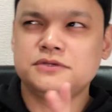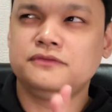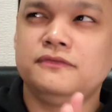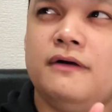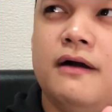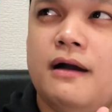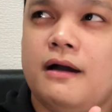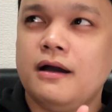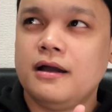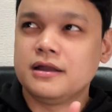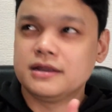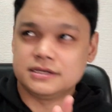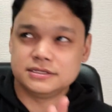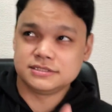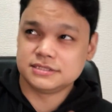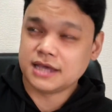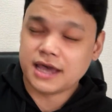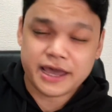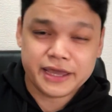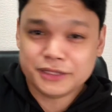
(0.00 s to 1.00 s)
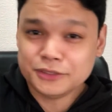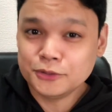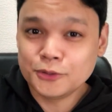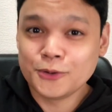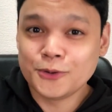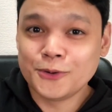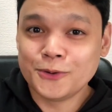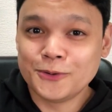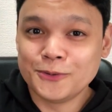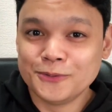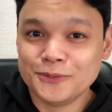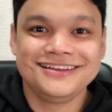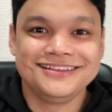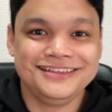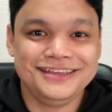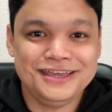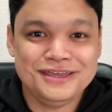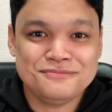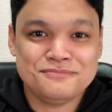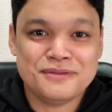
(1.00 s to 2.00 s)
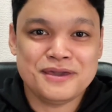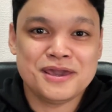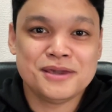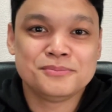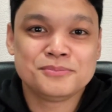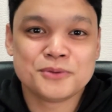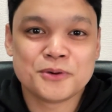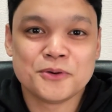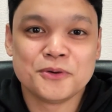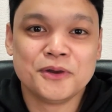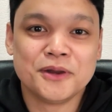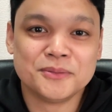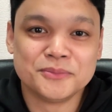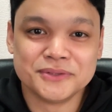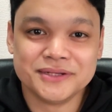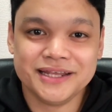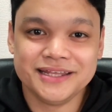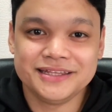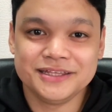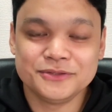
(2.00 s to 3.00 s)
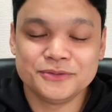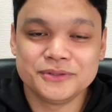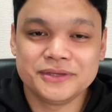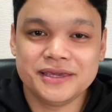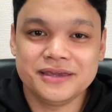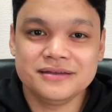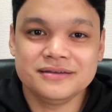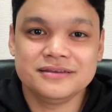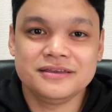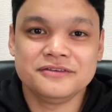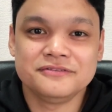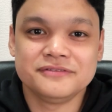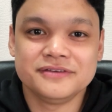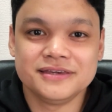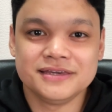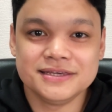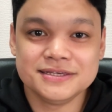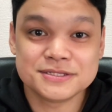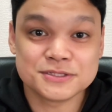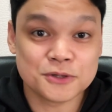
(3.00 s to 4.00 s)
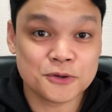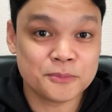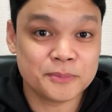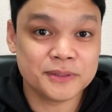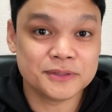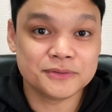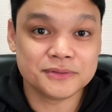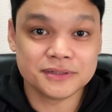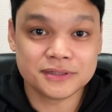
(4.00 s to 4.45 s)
far as I know, the EPA program relating to caregiving is open to the